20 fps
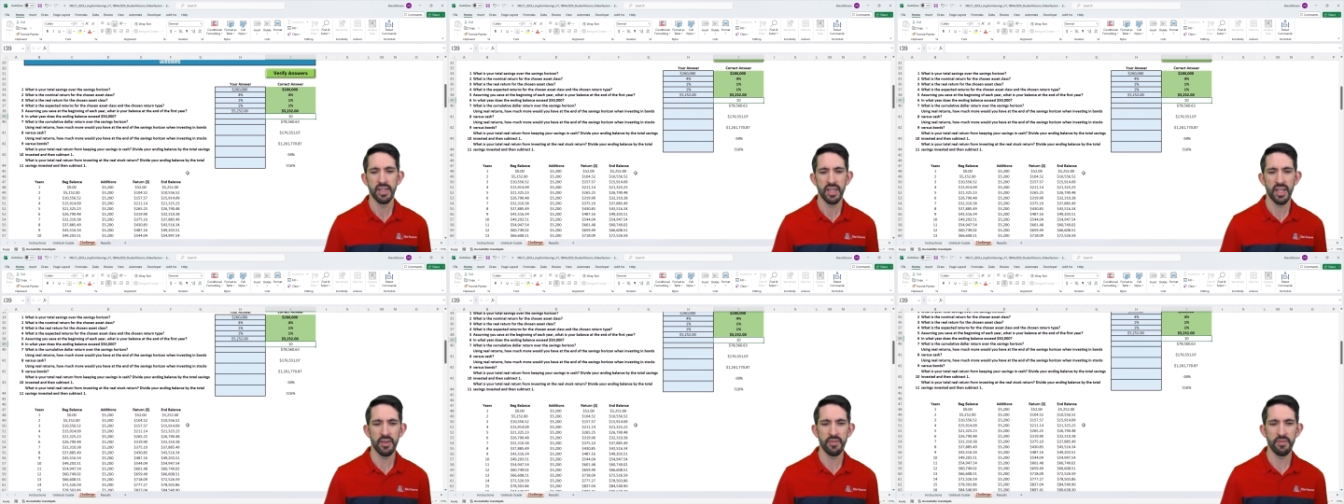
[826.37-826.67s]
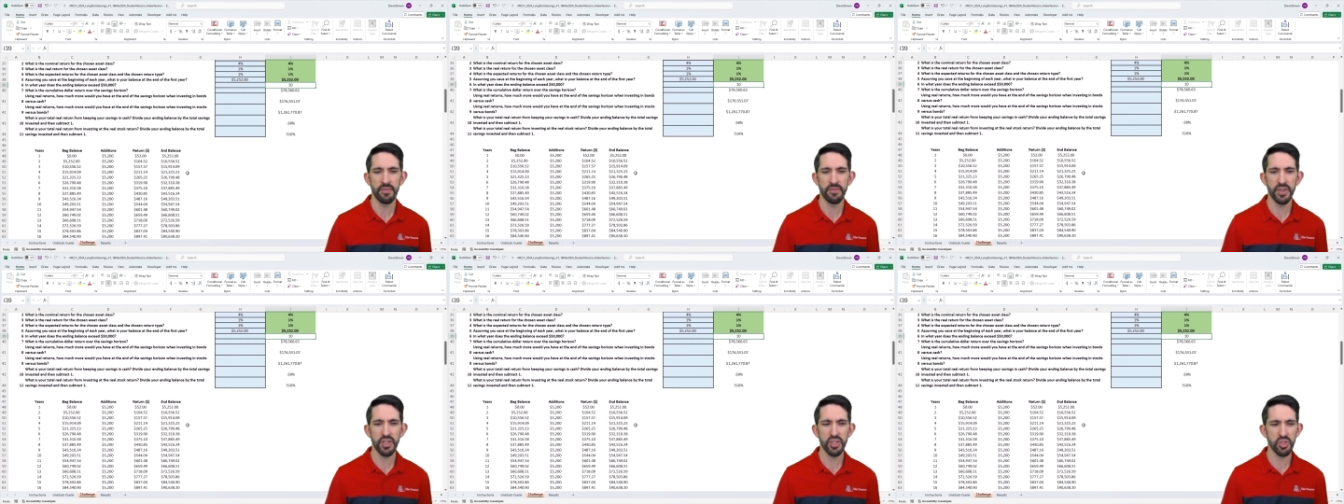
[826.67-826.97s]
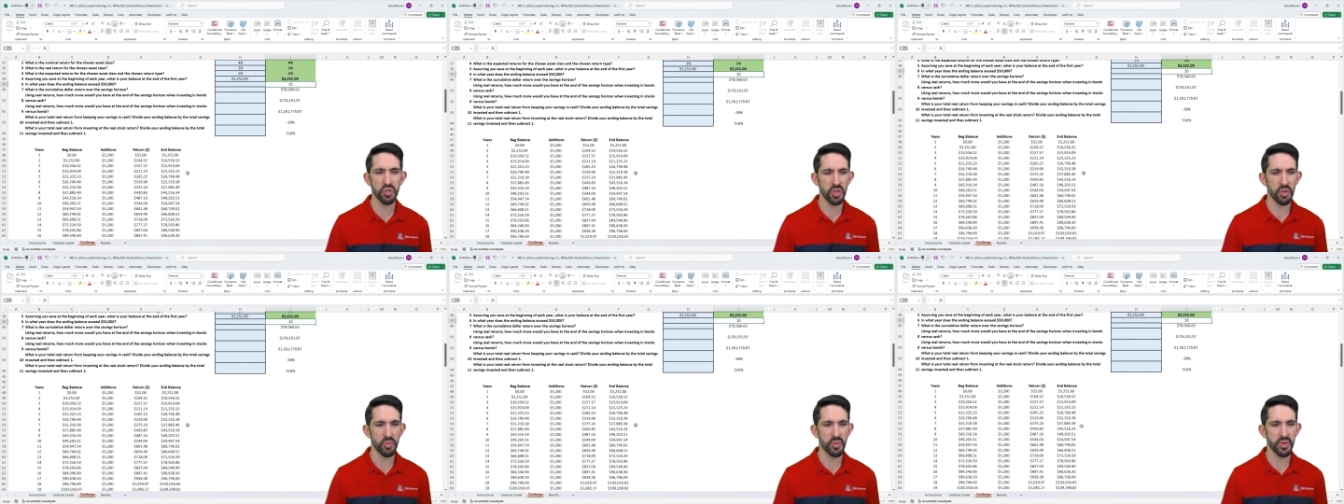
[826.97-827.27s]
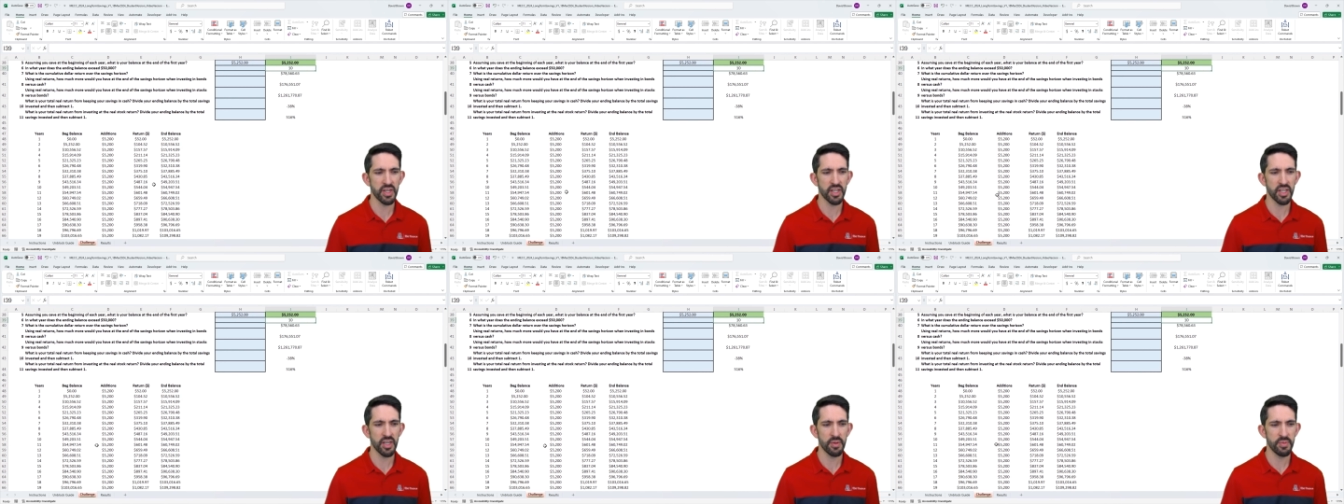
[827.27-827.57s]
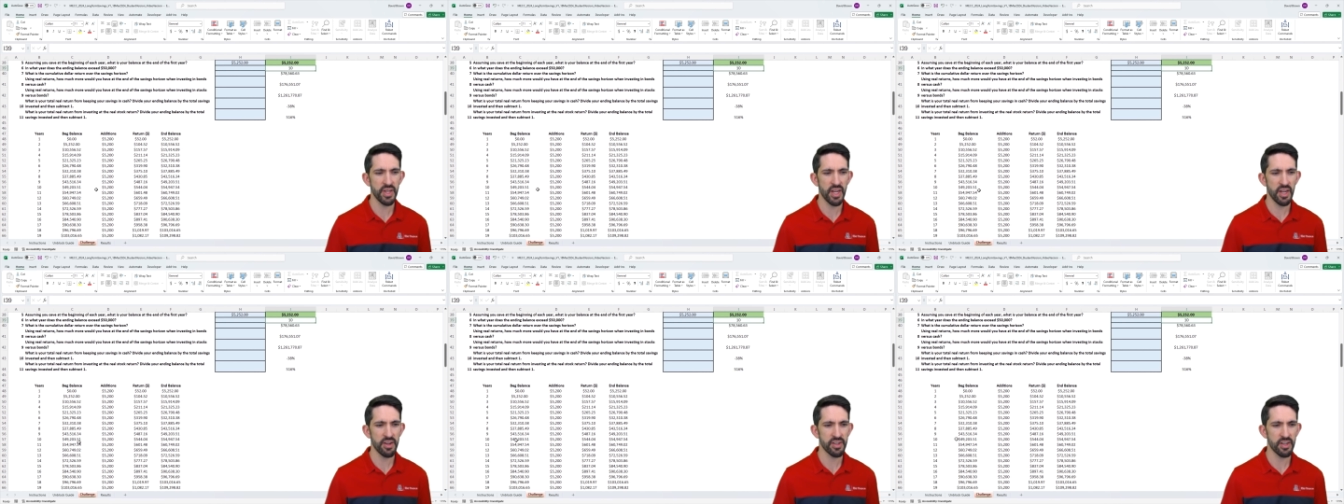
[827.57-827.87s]
and visually we can come
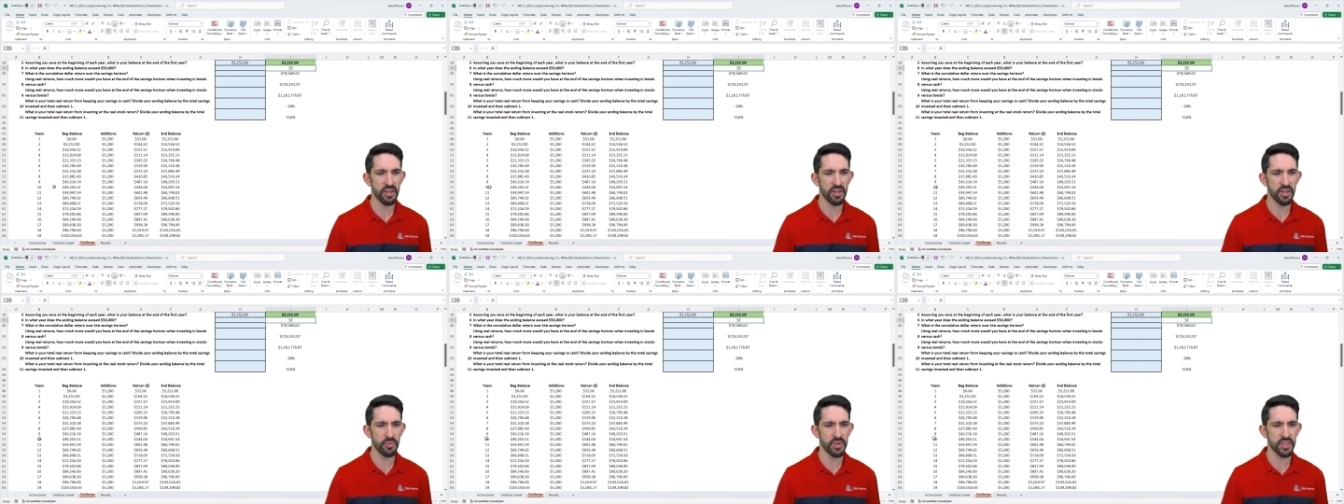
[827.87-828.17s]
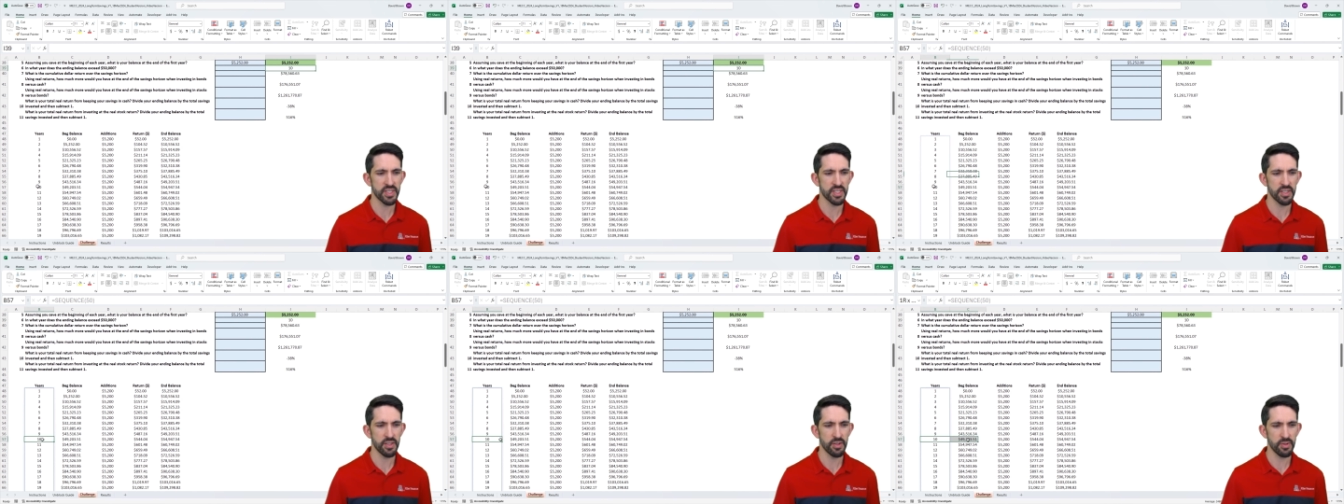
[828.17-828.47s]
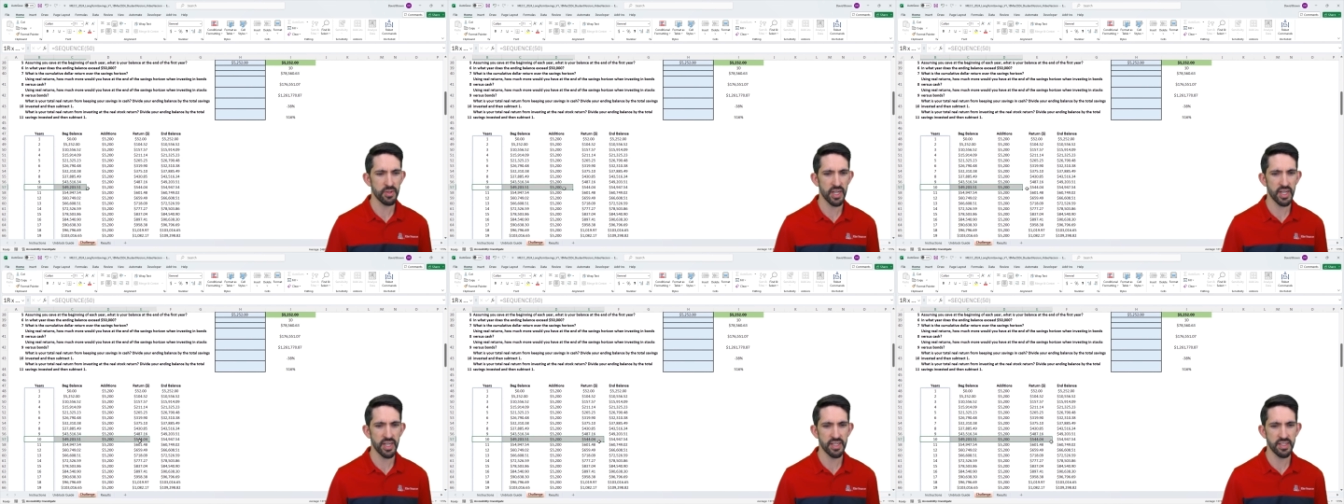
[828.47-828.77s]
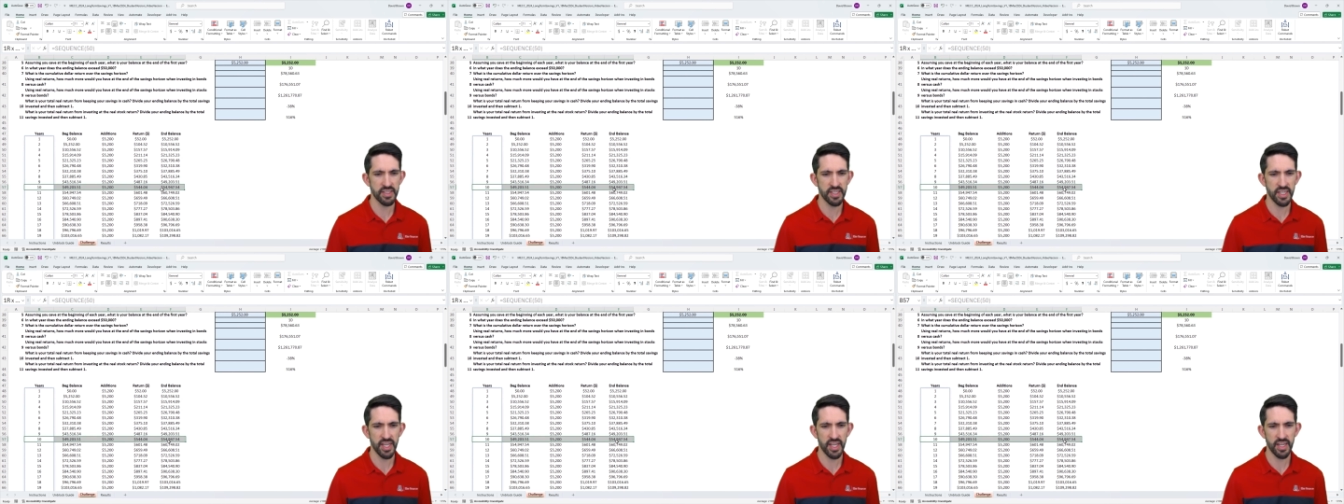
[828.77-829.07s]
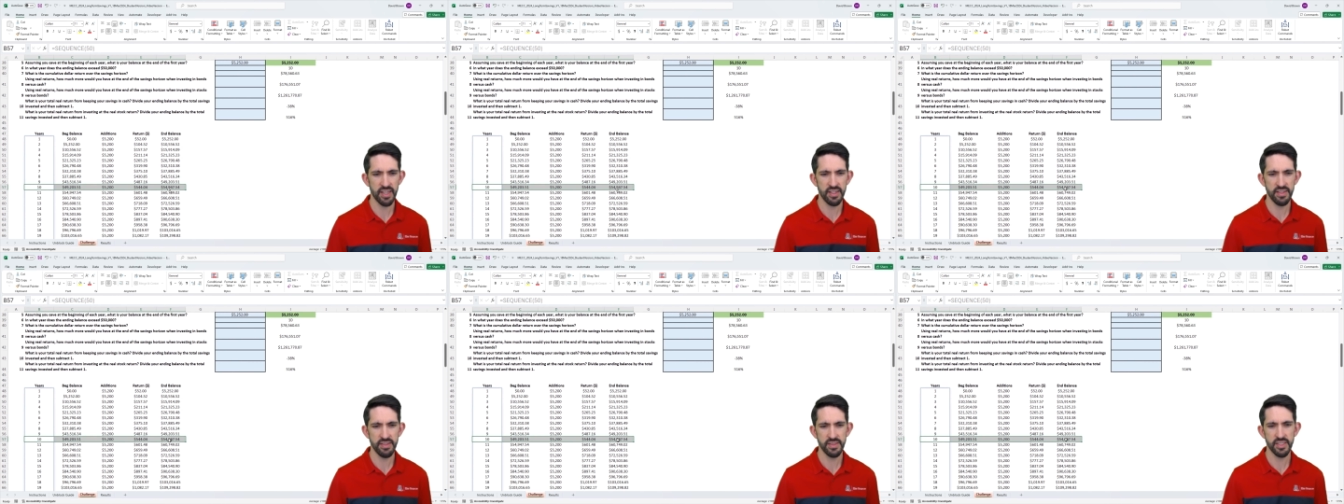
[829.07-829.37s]
down here and we see, okay, in
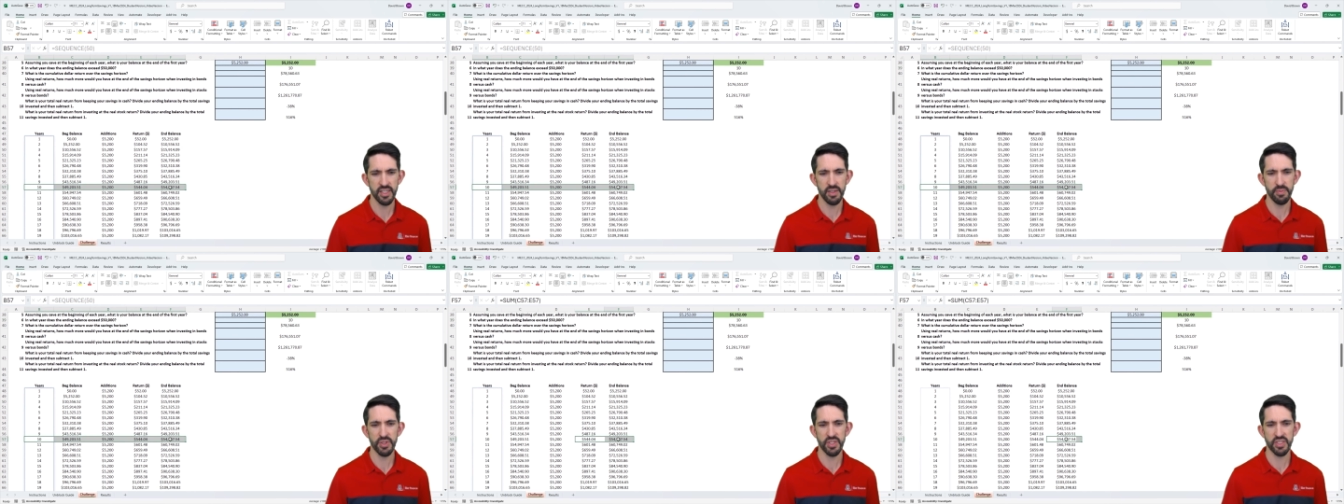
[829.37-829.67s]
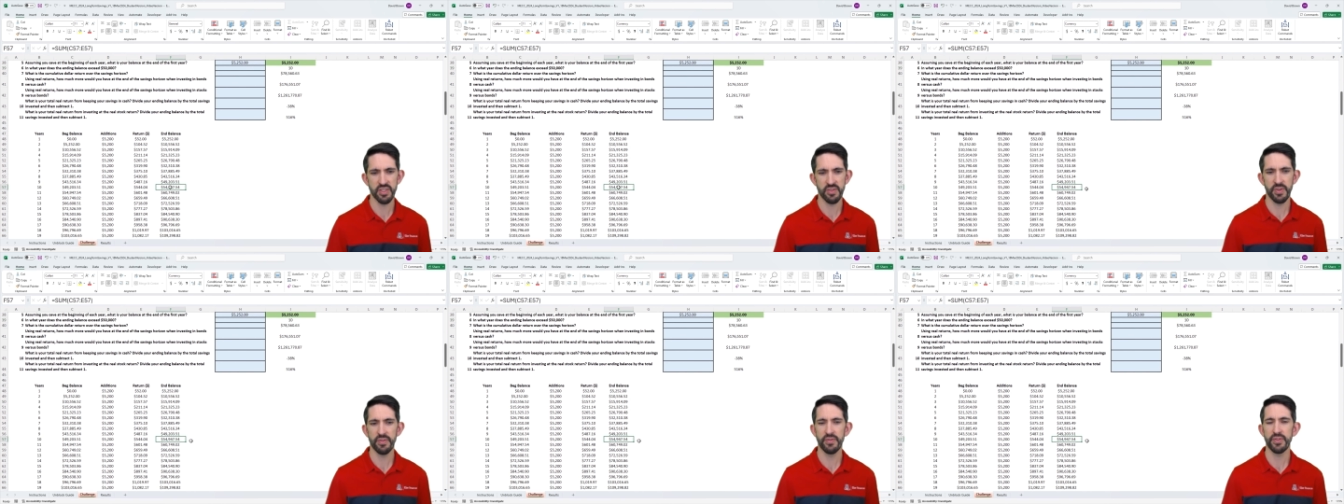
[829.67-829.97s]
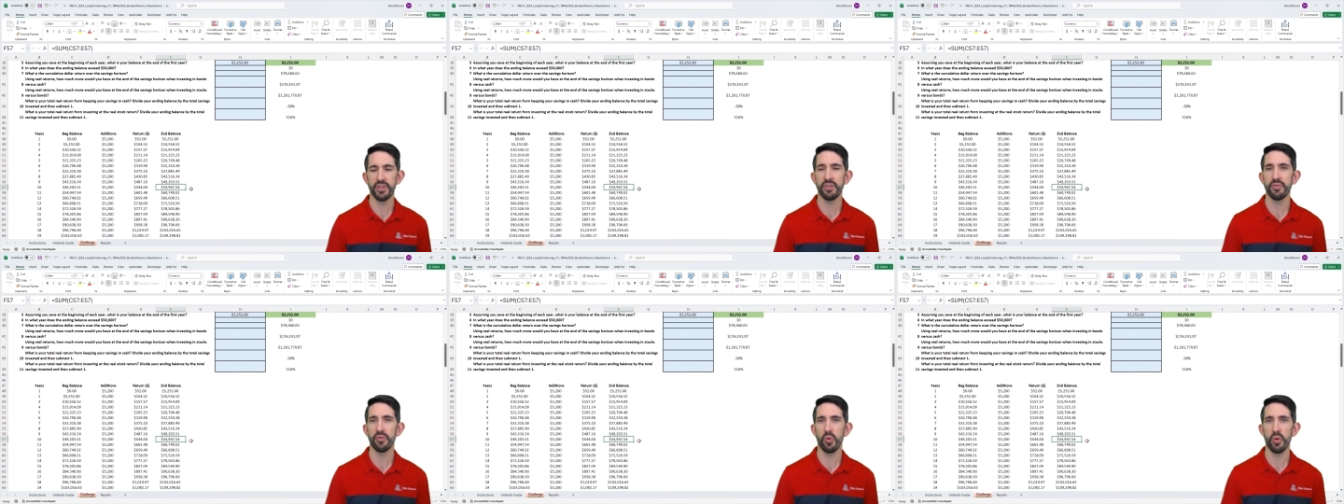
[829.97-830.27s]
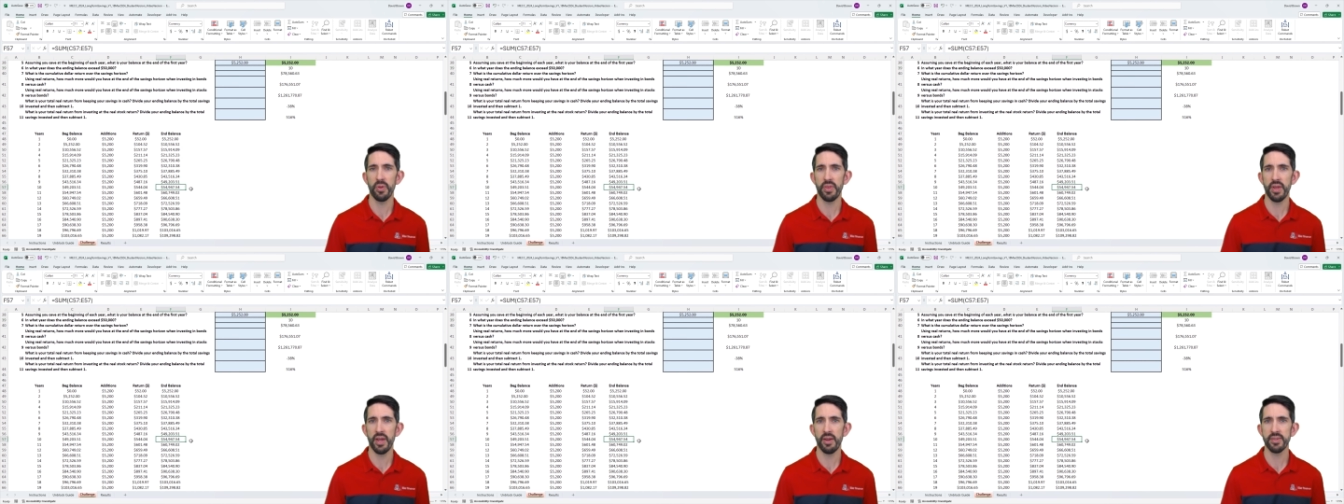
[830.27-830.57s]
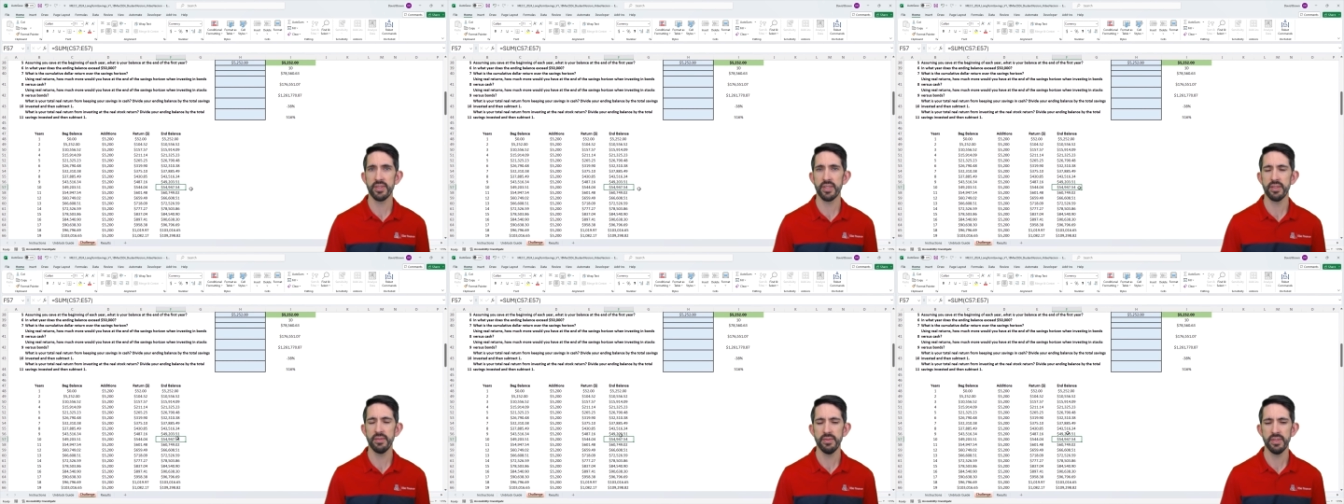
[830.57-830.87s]
10, yep, it's
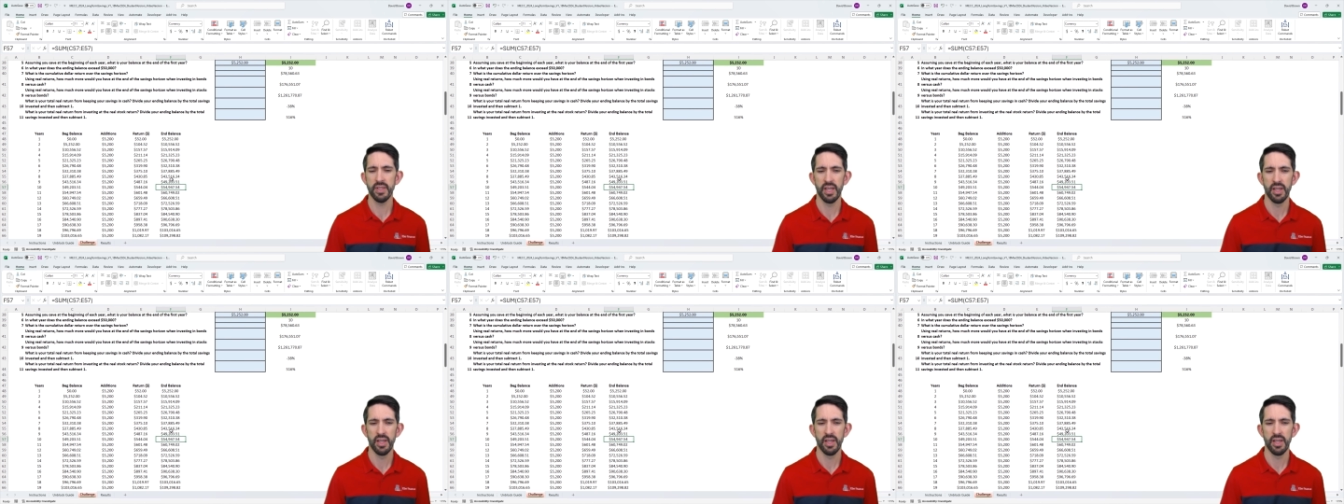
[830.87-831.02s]
54,000.